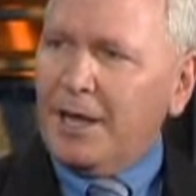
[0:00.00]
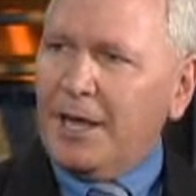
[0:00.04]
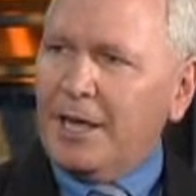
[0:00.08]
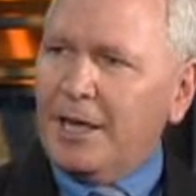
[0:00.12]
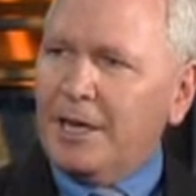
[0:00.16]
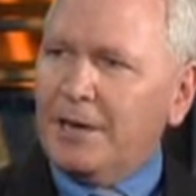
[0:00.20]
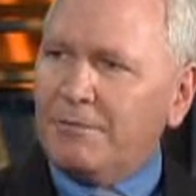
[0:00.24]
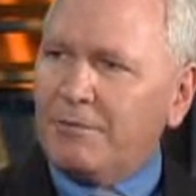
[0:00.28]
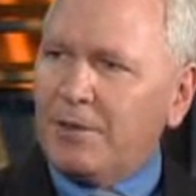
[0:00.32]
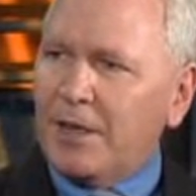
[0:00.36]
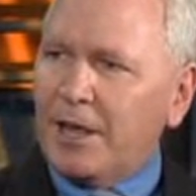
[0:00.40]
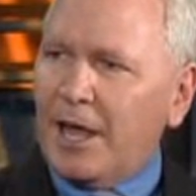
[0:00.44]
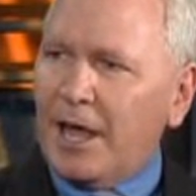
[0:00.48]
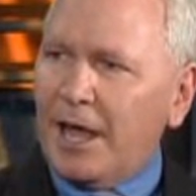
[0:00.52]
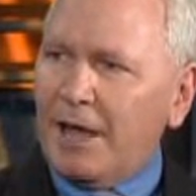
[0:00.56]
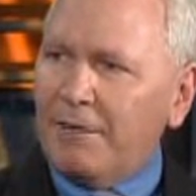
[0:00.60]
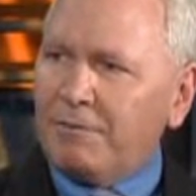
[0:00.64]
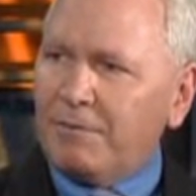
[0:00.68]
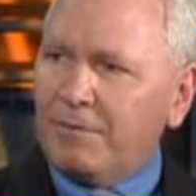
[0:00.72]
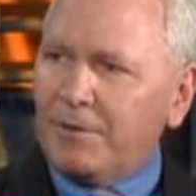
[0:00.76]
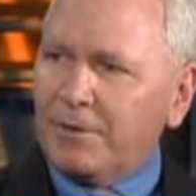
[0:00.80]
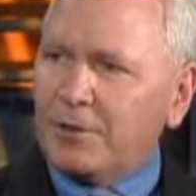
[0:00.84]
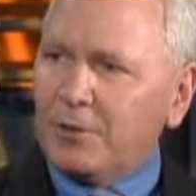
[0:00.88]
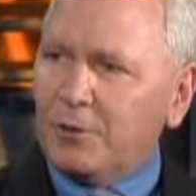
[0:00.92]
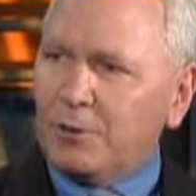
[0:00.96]
and if they
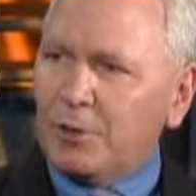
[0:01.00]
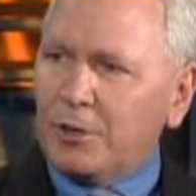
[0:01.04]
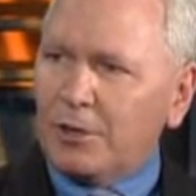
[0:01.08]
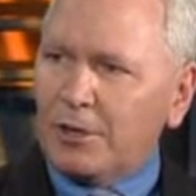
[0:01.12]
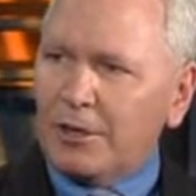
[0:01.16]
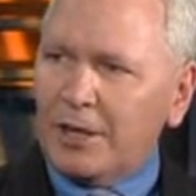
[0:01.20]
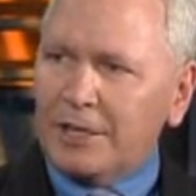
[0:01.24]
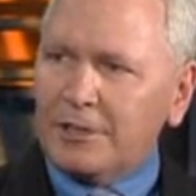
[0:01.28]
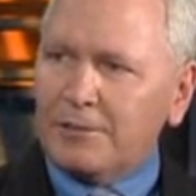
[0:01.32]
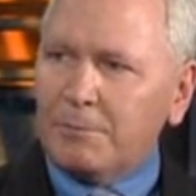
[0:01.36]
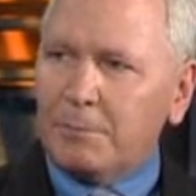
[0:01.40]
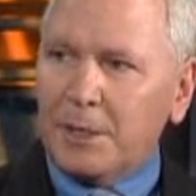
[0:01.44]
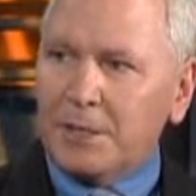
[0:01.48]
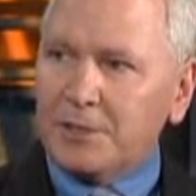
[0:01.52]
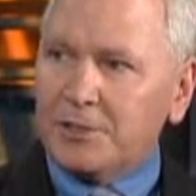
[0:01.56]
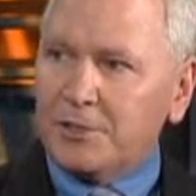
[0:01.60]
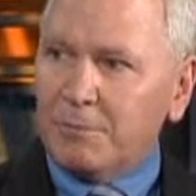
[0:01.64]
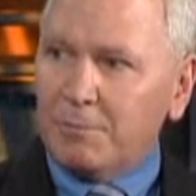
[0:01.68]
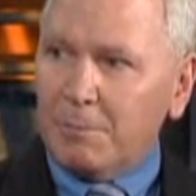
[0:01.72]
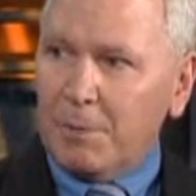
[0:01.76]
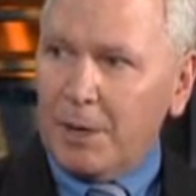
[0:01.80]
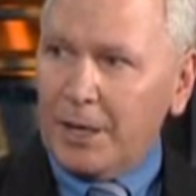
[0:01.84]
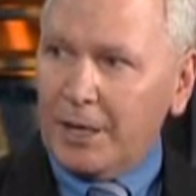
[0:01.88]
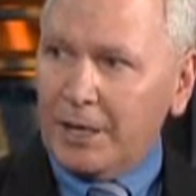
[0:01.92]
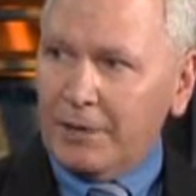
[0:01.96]
have to collect a bunch
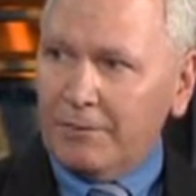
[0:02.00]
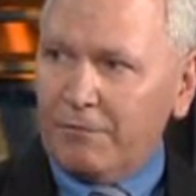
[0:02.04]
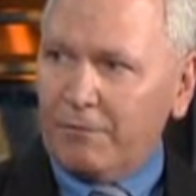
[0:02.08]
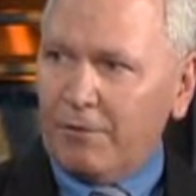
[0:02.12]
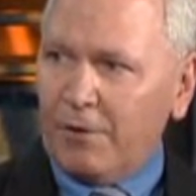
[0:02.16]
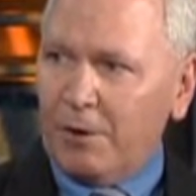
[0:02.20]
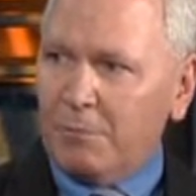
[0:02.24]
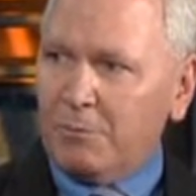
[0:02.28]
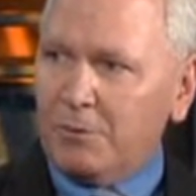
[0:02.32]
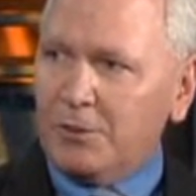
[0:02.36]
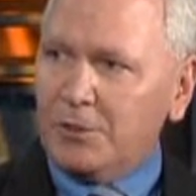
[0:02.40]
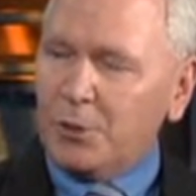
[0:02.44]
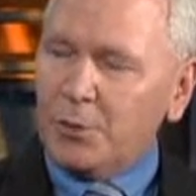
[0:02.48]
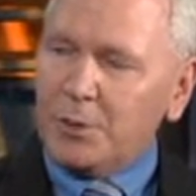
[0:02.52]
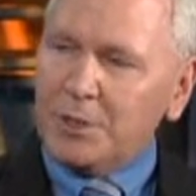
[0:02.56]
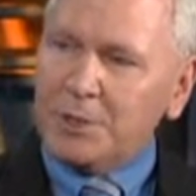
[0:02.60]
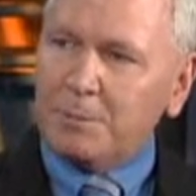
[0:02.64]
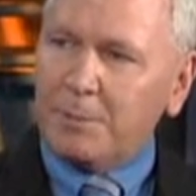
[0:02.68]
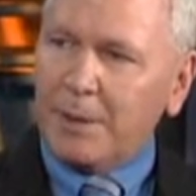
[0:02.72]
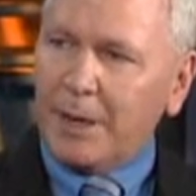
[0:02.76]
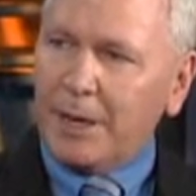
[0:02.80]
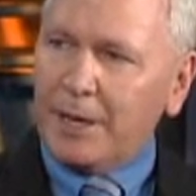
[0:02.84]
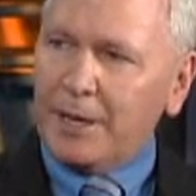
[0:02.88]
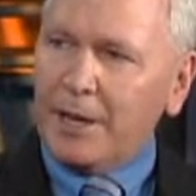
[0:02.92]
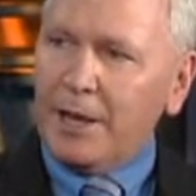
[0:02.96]
of money from
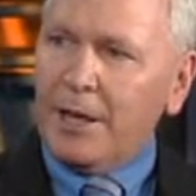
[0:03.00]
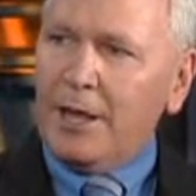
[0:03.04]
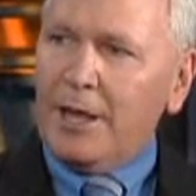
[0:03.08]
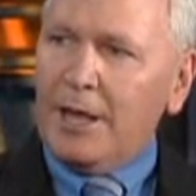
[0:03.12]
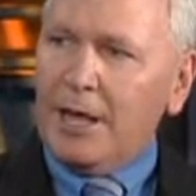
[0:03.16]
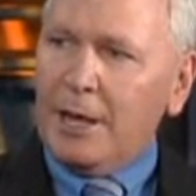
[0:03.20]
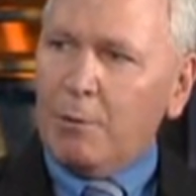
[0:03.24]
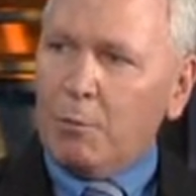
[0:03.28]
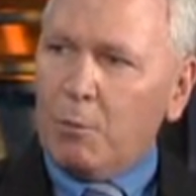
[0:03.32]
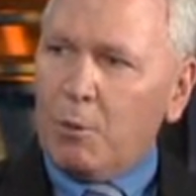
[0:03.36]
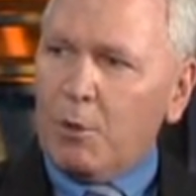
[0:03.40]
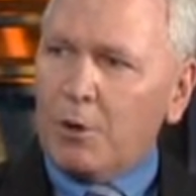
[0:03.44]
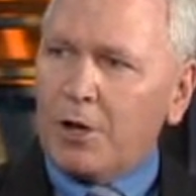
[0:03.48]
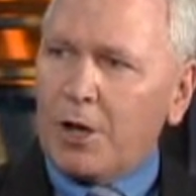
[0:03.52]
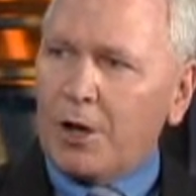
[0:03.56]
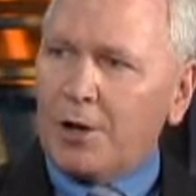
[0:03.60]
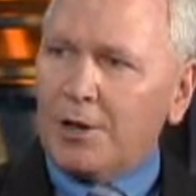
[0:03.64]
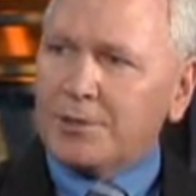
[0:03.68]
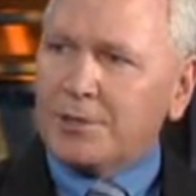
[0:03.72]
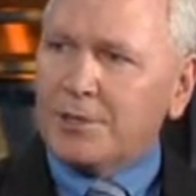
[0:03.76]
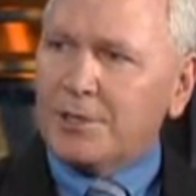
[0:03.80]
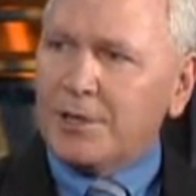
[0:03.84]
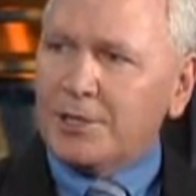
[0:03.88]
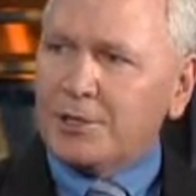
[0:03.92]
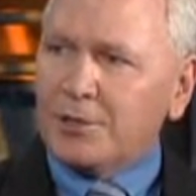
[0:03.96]
Deutsche Bank, it won't
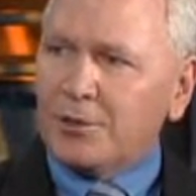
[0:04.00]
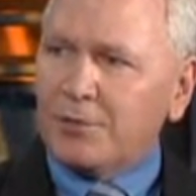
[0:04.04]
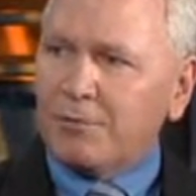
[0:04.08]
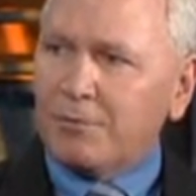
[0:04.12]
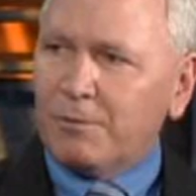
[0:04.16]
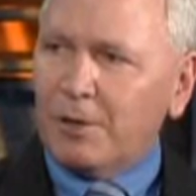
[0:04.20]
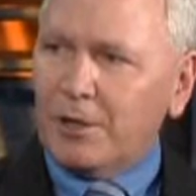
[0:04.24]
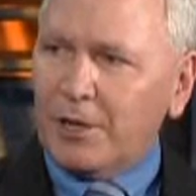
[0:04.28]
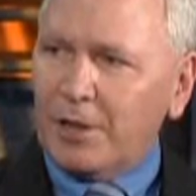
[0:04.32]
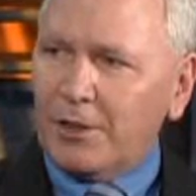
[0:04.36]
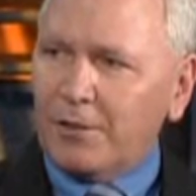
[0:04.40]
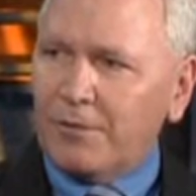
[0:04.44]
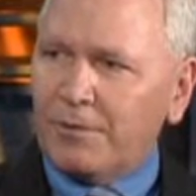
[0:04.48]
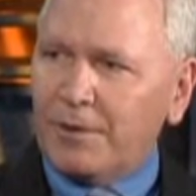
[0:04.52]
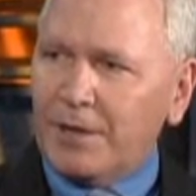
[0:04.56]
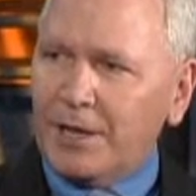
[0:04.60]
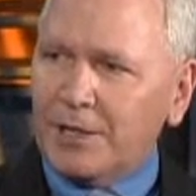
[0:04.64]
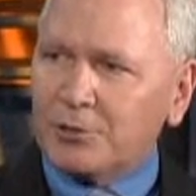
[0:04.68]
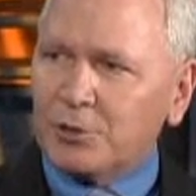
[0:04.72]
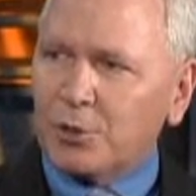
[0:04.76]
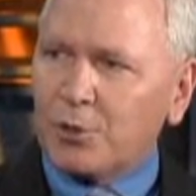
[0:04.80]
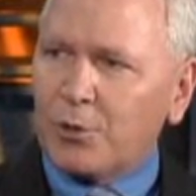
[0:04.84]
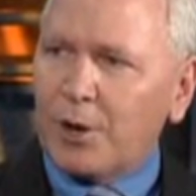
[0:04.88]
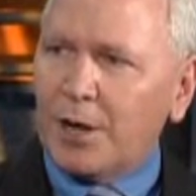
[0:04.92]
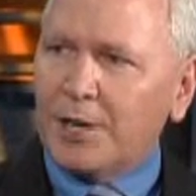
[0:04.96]
cause another
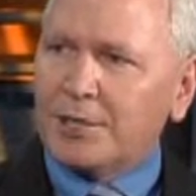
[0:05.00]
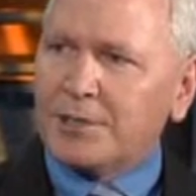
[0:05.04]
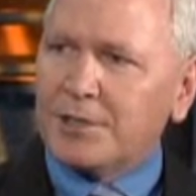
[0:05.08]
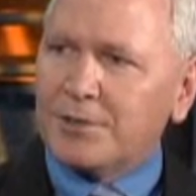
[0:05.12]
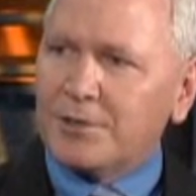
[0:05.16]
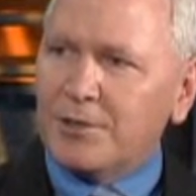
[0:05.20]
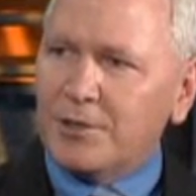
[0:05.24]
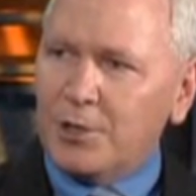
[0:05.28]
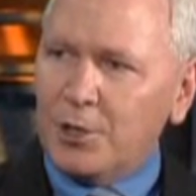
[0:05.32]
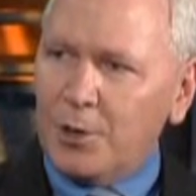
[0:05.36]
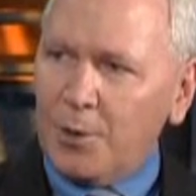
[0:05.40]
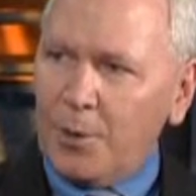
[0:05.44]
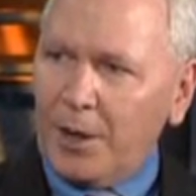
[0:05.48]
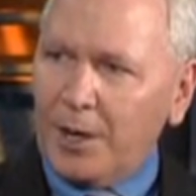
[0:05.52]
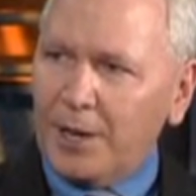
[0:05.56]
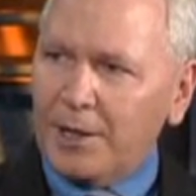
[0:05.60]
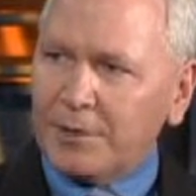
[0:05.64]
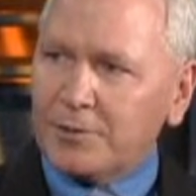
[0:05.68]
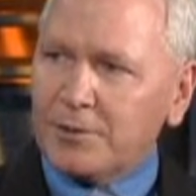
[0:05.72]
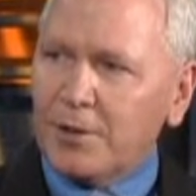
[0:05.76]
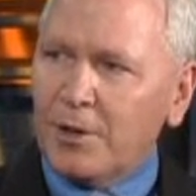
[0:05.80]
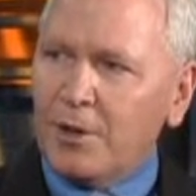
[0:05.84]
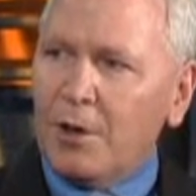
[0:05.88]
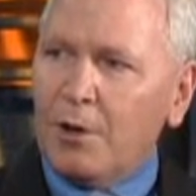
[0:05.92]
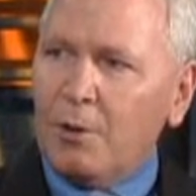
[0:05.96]
financial crisis in the
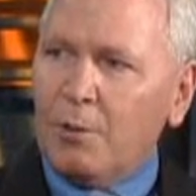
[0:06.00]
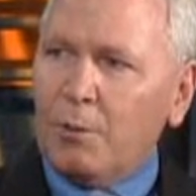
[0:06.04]
U.S.,